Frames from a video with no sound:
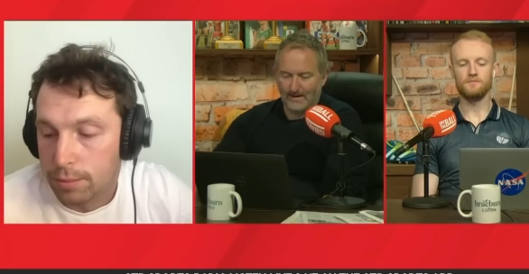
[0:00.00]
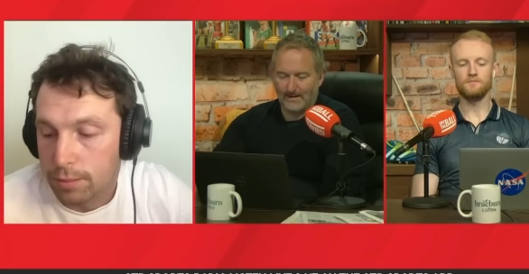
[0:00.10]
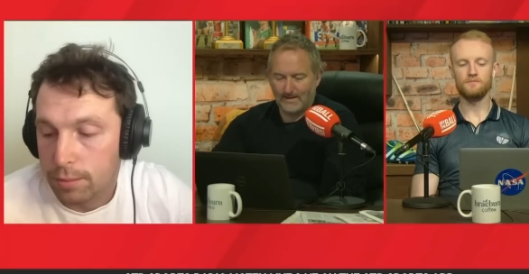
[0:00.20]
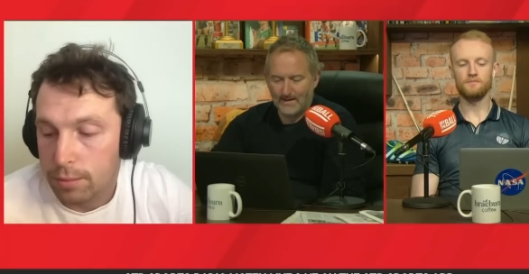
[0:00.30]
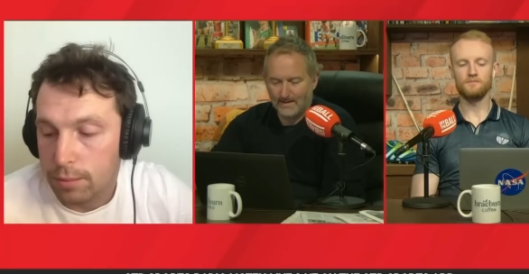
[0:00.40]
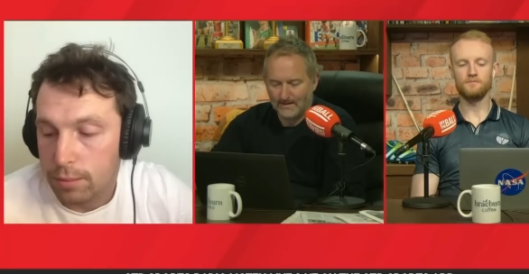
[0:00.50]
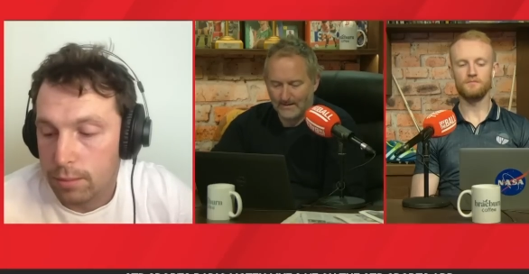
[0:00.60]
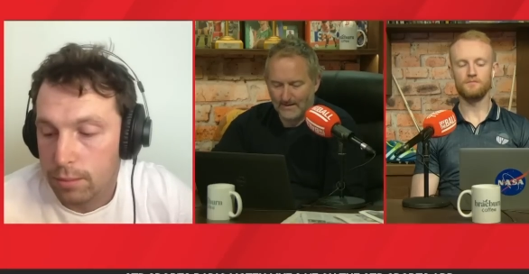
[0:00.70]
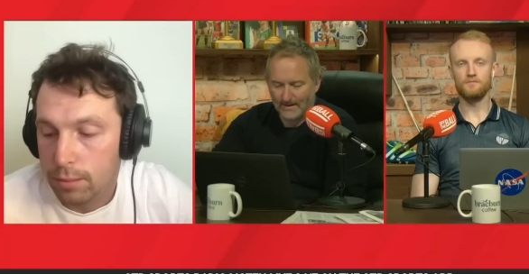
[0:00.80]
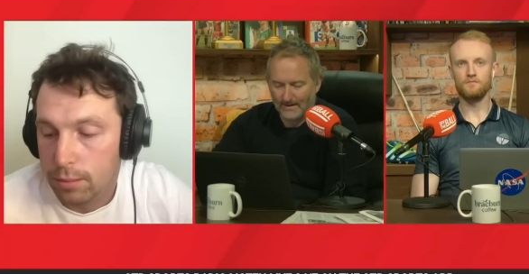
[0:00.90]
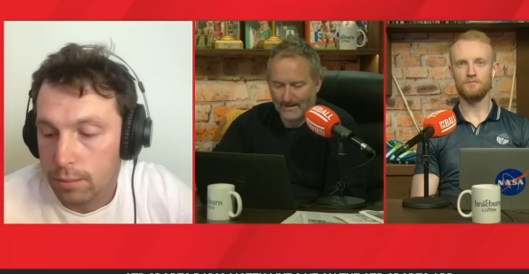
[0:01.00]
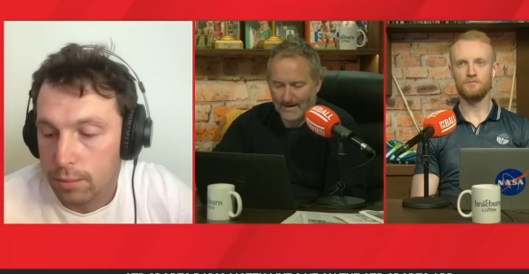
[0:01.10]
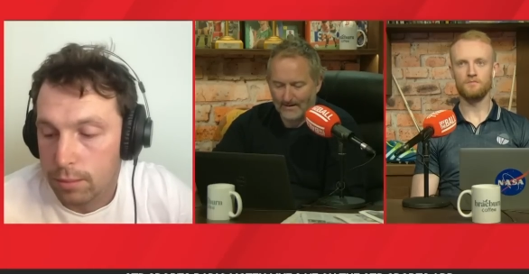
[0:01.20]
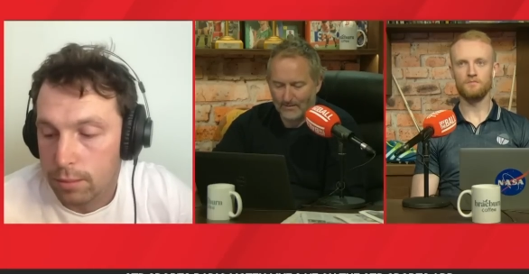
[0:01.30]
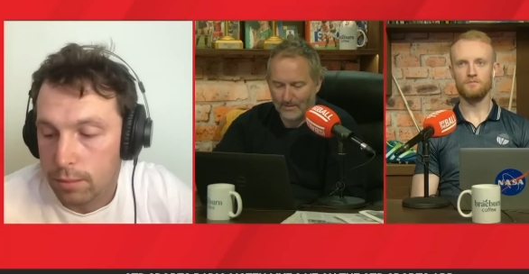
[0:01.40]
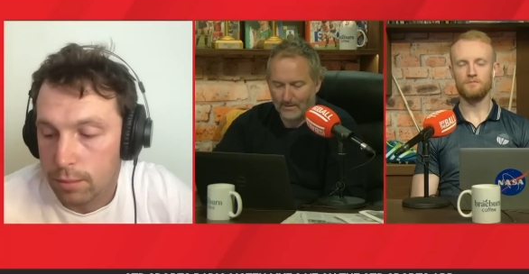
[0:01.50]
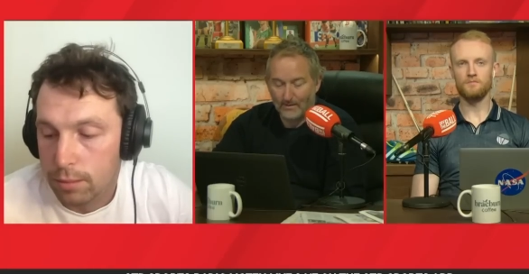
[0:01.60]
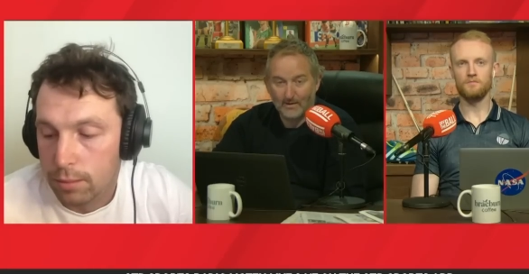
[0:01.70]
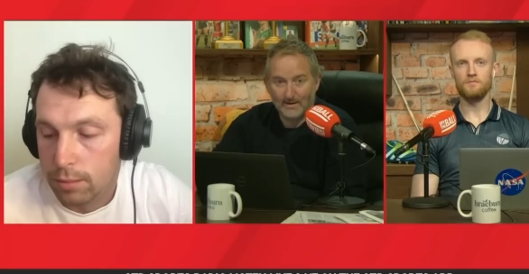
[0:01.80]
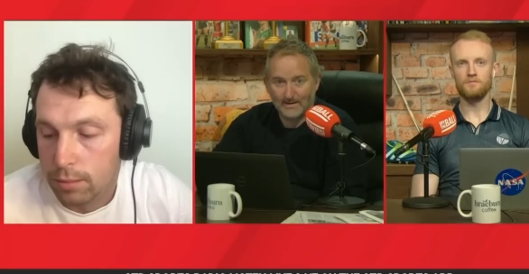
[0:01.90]
Speaker 1: I, I think that Louth are
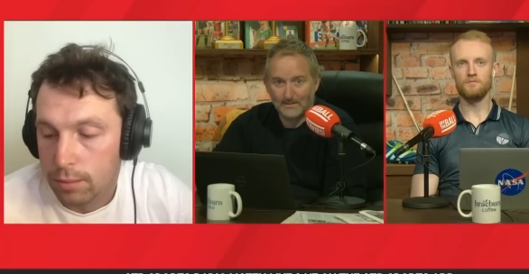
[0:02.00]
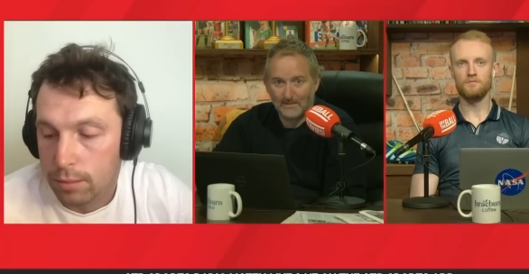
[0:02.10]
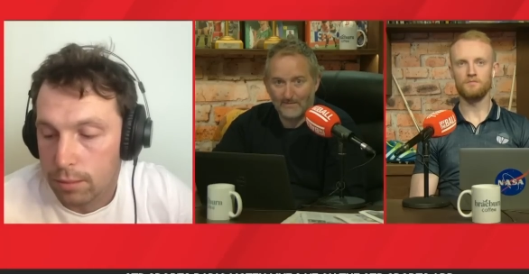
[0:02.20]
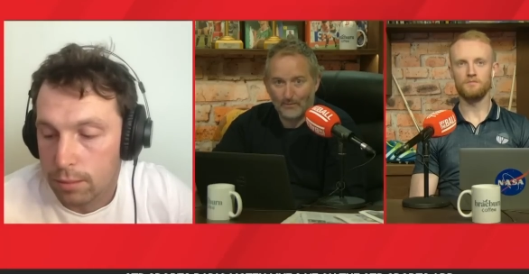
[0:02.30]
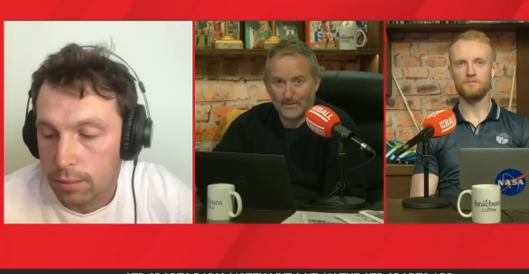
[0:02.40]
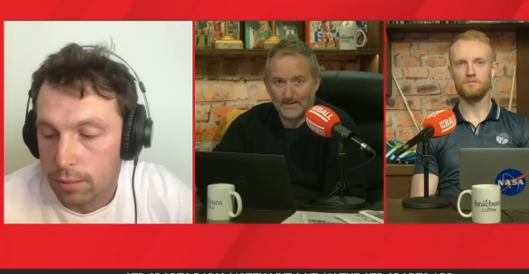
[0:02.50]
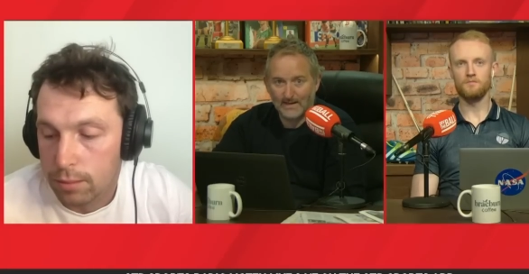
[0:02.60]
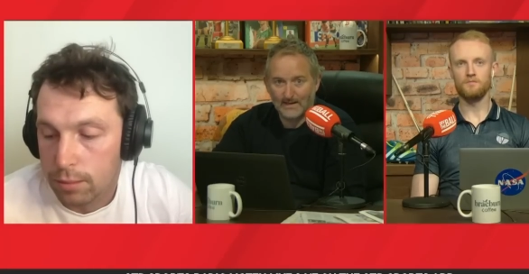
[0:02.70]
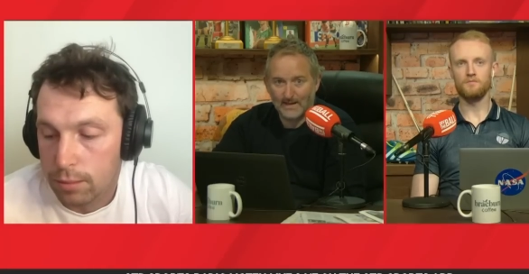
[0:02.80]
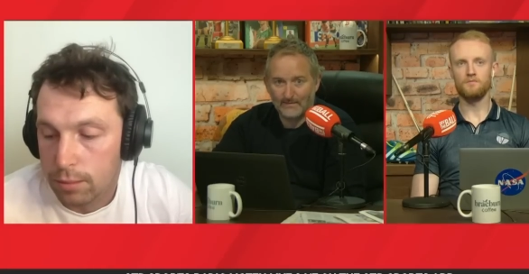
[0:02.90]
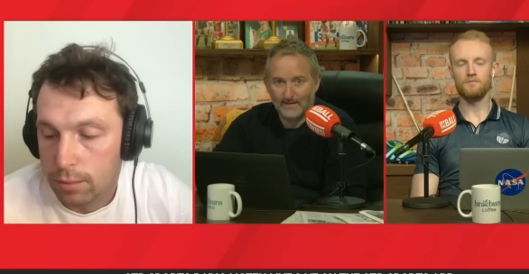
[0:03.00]
lucky to be fourteenth, given